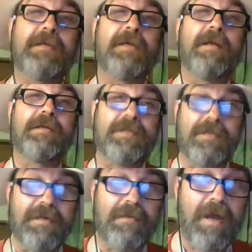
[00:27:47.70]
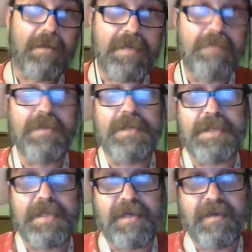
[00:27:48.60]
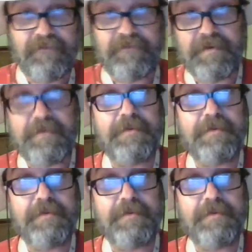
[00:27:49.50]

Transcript: Feel instantly about people as a gift.